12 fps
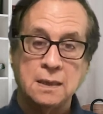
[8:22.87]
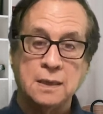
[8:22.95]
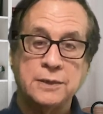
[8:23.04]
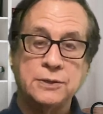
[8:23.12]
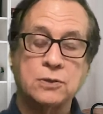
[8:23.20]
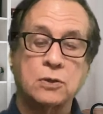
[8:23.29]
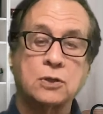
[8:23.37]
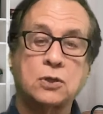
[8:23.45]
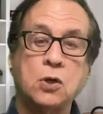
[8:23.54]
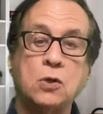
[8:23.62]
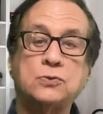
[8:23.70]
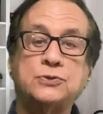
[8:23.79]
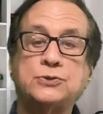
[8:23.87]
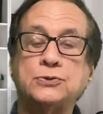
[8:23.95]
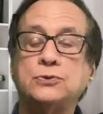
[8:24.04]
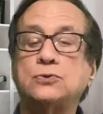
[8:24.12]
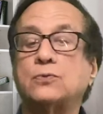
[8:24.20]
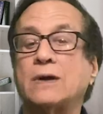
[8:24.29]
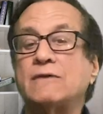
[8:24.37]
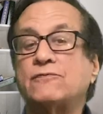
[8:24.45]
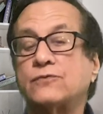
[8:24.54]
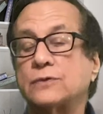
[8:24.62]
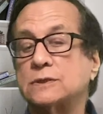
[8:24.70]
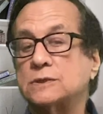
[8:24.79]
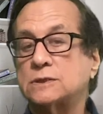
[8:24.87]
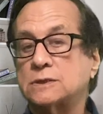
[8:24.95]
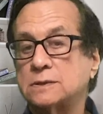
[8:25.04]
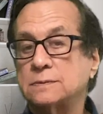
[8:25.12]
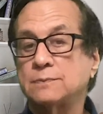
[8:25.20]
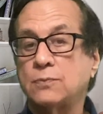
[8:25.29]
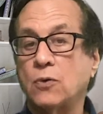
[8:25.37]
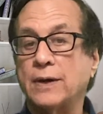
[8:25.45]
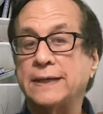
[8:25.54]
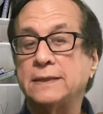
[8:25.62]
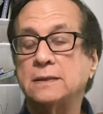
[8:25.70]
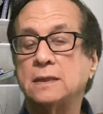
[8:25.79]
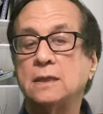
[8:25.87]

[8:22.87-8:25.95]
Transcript: your go-to reference point